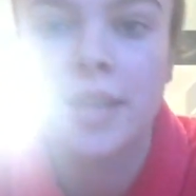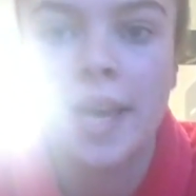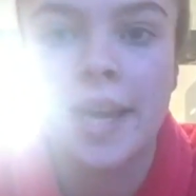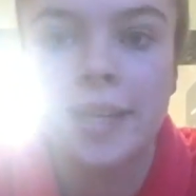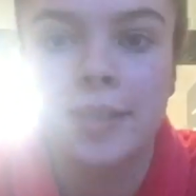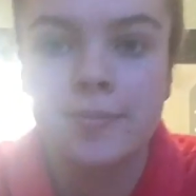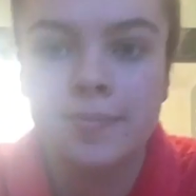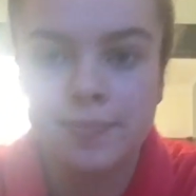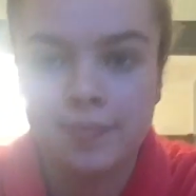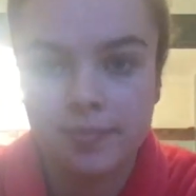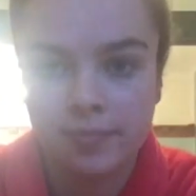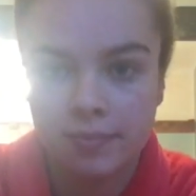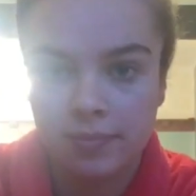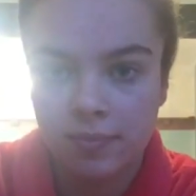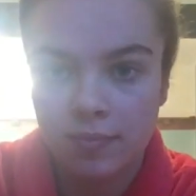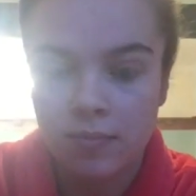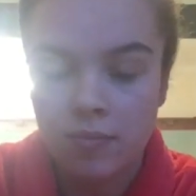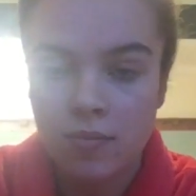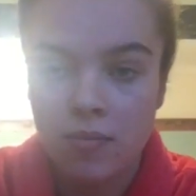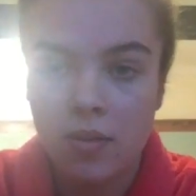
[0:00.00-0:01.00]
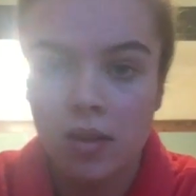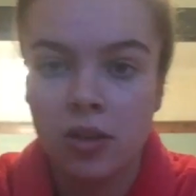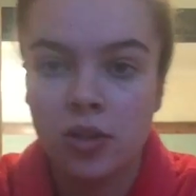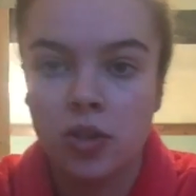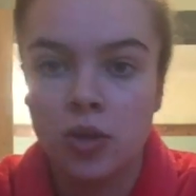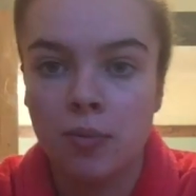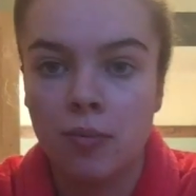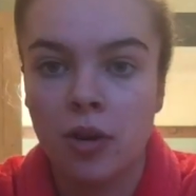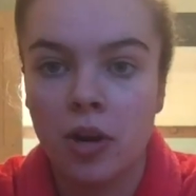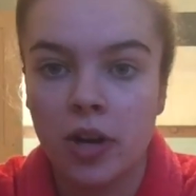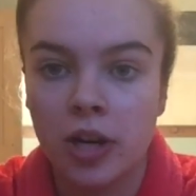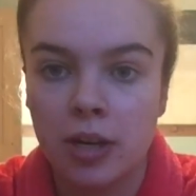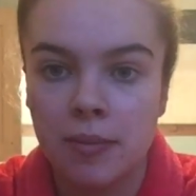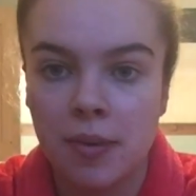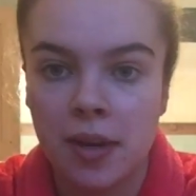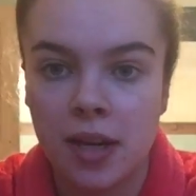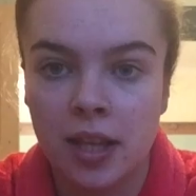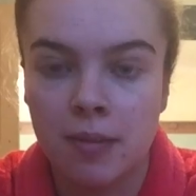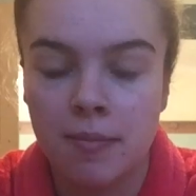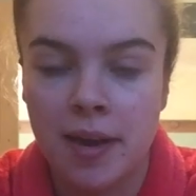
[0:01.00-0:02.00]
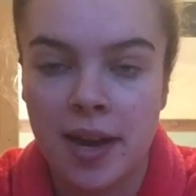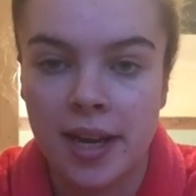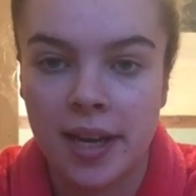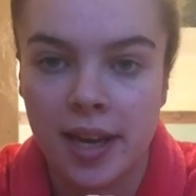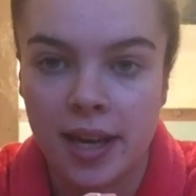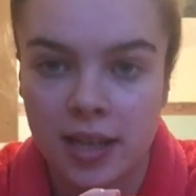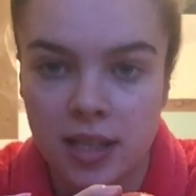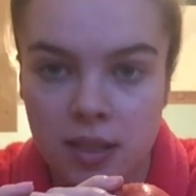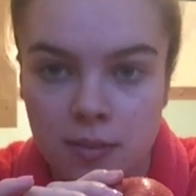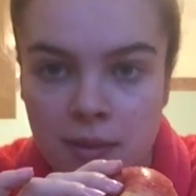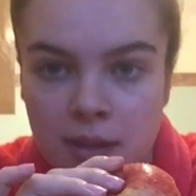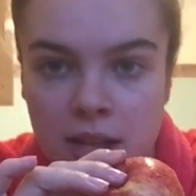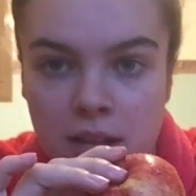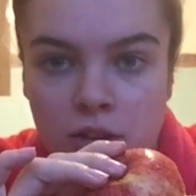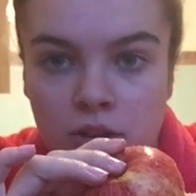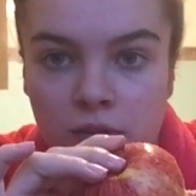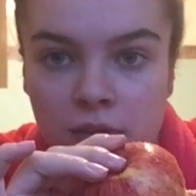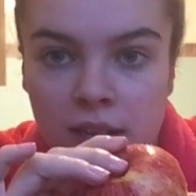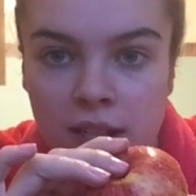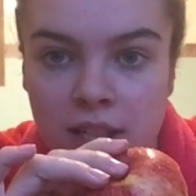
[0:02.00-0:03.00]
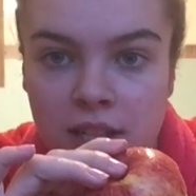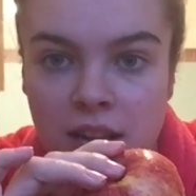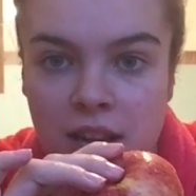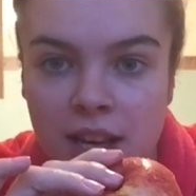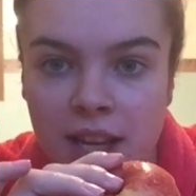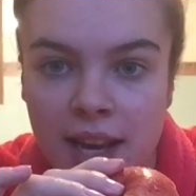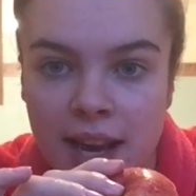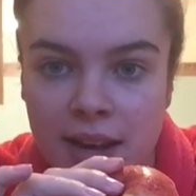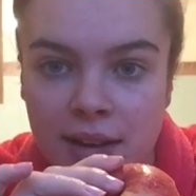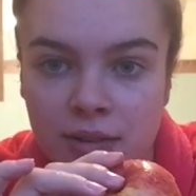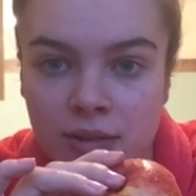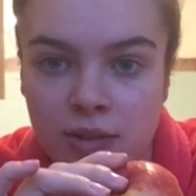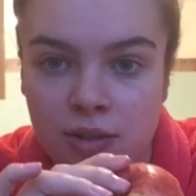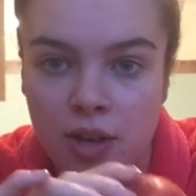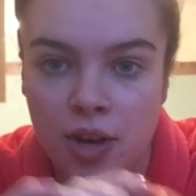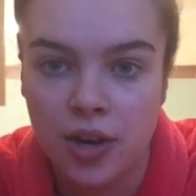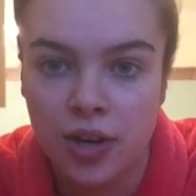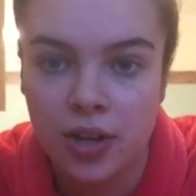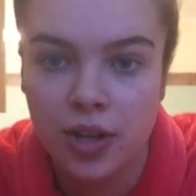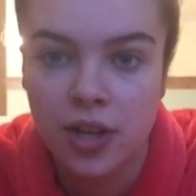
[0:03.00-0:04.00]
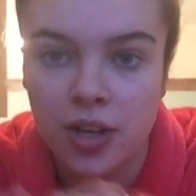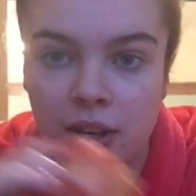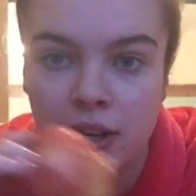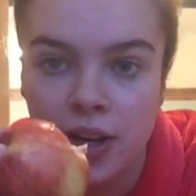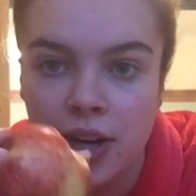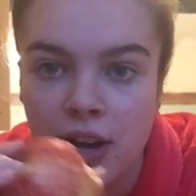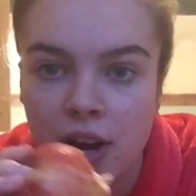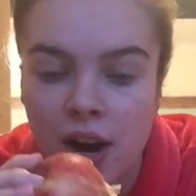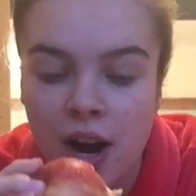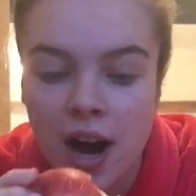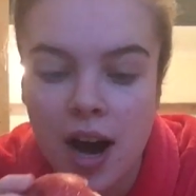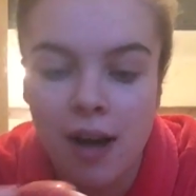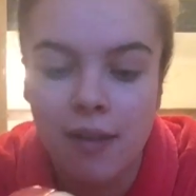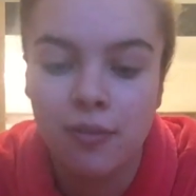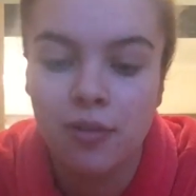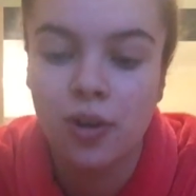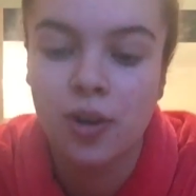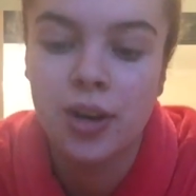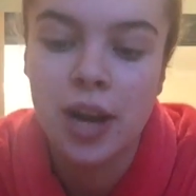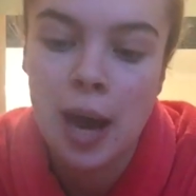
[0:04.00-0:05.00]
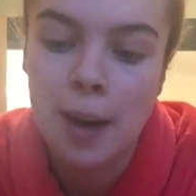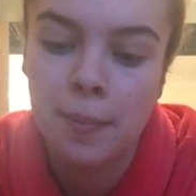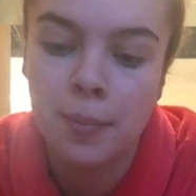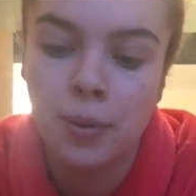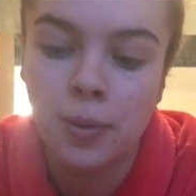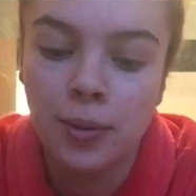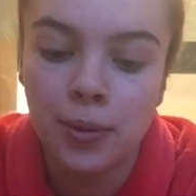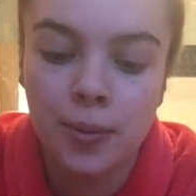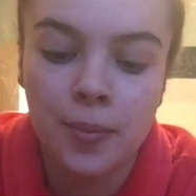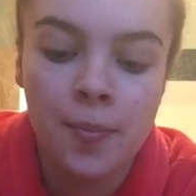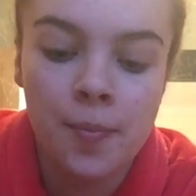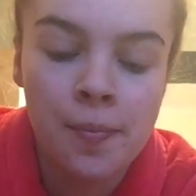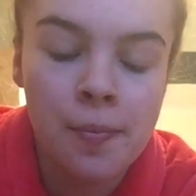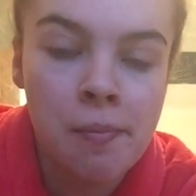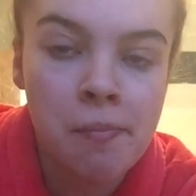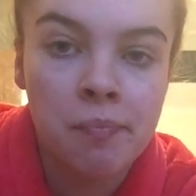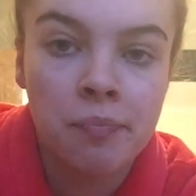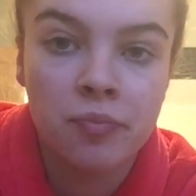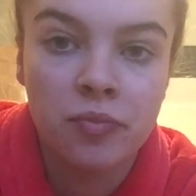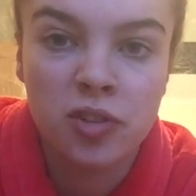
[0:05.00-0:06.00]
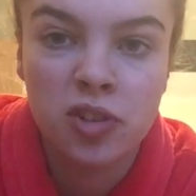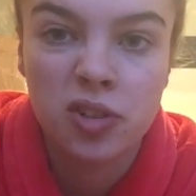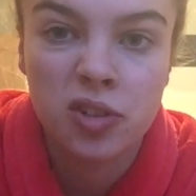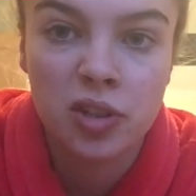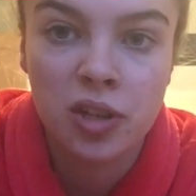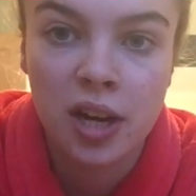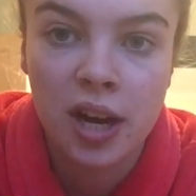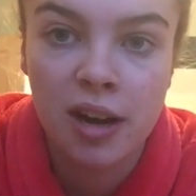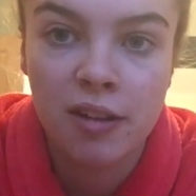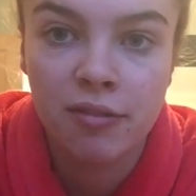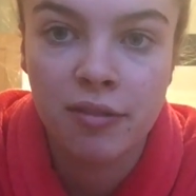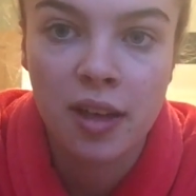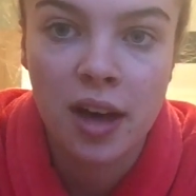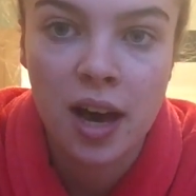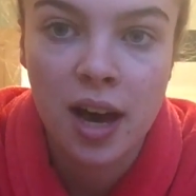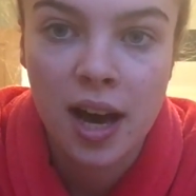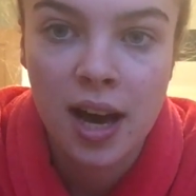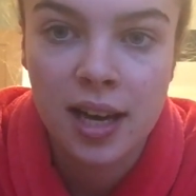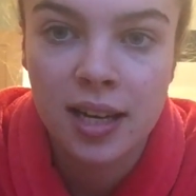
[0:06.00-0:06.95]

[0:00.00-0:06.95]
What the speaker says: Okay, so I'm currently making pancakes, but they're not really turning out, so I've got an apple, just gonna have that.